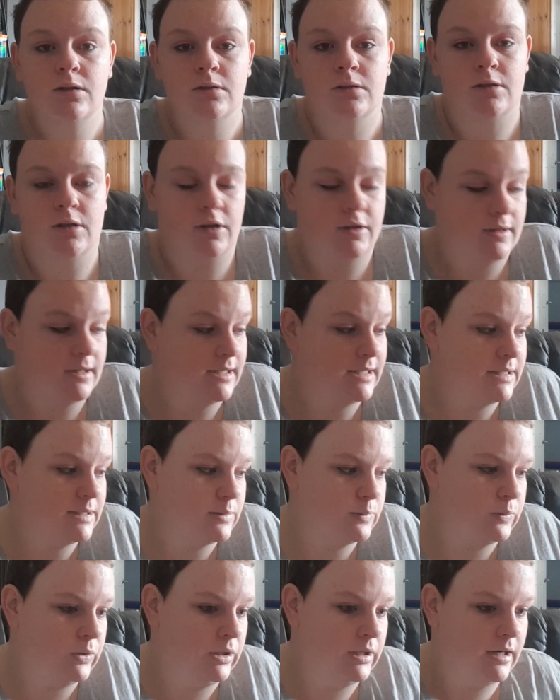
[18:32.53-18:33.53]
So that's
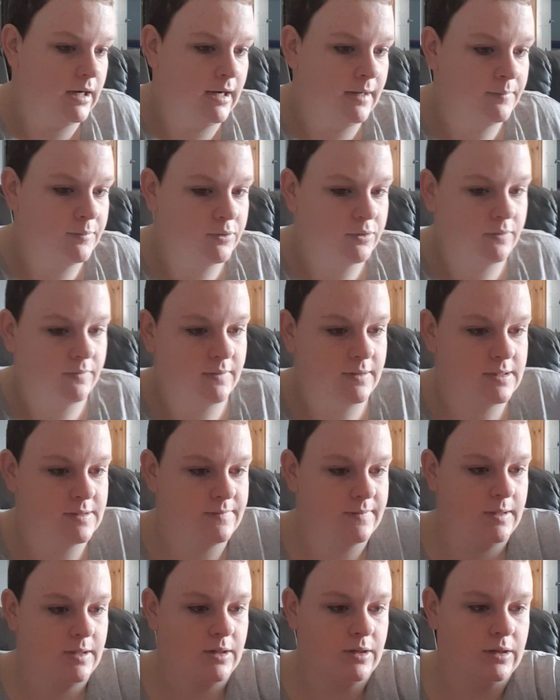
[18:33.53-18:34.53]
what I'm doing for this
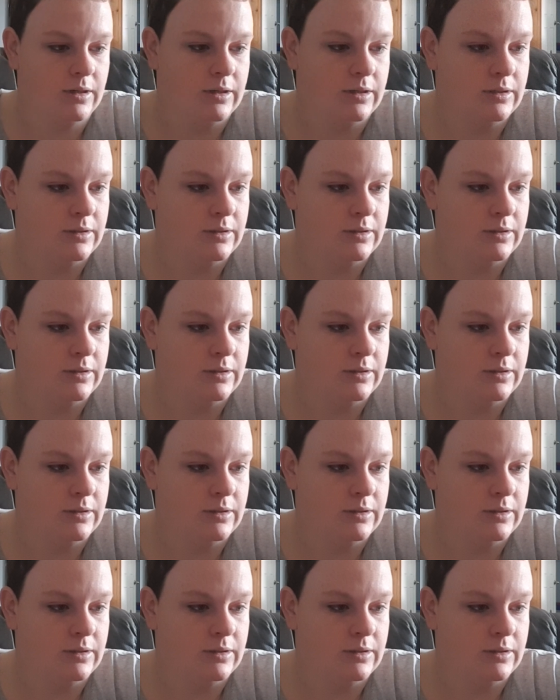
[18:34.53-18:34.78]
video.